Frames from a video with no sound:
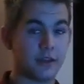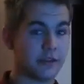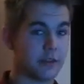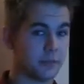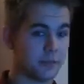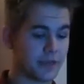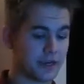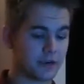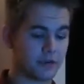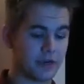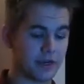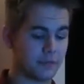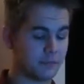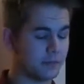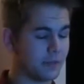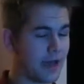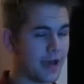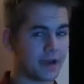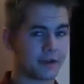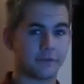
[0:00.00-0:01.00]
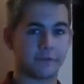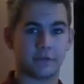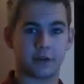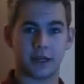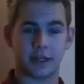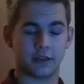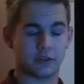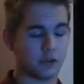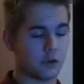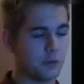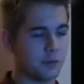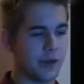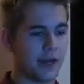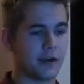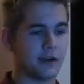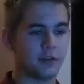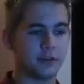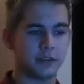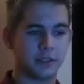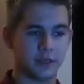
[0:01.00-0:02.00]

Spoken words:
They'll pick a random, back, front, don't matter.